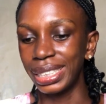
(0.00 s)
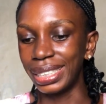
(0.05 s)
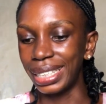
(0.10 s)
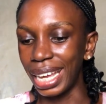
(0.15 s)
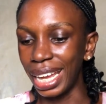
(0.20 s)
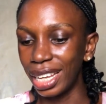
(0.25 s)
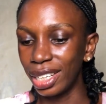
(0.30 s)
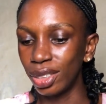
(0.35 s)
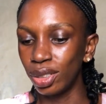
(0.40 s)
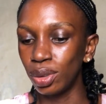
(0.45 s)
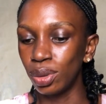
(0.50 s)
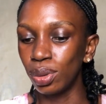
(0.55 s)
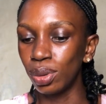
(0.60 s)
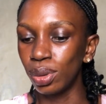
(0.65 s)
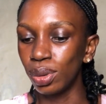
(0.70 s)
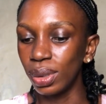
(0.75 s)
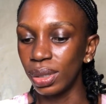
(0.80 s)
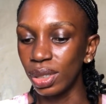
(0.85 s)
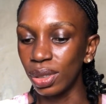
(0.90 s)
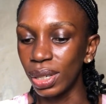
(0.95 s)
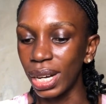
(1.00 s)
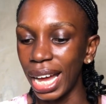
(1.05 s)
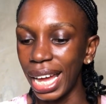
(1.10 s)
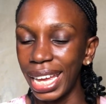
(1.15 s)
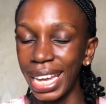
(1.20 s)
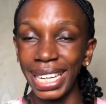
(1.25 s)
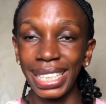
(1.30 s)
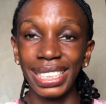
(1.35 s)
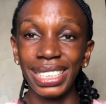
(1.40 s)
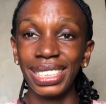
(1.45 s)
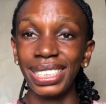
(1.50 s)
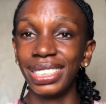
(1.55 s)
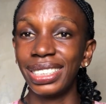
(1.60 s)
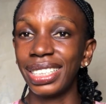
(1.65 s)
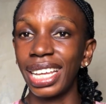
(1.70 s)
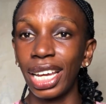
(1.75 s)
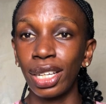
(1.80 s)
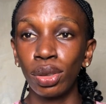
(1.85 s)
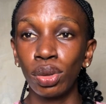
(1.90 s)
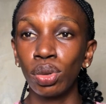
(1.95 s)
Then you can edit the
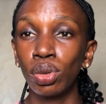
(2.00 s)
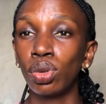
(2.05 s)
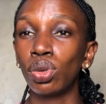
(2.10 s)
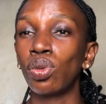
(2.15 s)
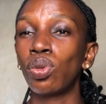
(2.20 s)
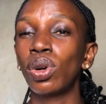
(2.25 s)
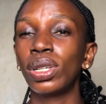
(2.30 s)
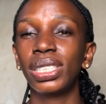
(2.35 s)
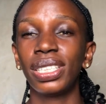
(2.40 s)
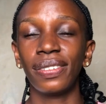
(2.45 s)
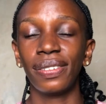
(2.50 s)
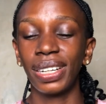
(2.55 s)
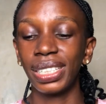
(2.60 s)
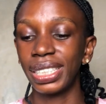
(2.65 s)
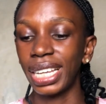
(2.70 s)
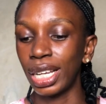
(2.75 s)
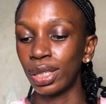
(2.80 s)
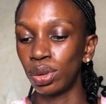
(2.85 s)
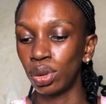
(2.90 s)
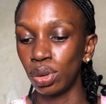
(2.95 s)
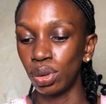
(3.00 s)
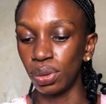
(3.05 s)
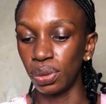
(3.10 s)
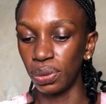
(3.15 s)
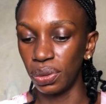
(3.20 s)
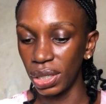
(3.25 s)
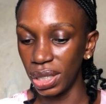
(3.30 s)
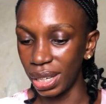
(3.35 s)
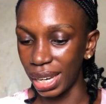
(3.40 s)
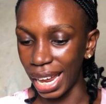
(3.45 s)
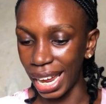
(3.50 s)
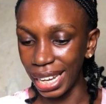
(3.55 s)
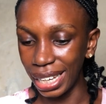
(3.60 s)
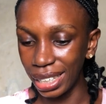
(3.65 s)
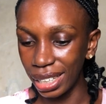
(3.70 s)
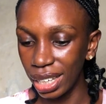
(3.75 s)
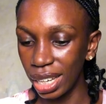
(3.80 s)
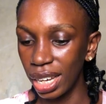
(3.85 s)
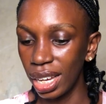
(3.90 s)
title to whatever title you feel like.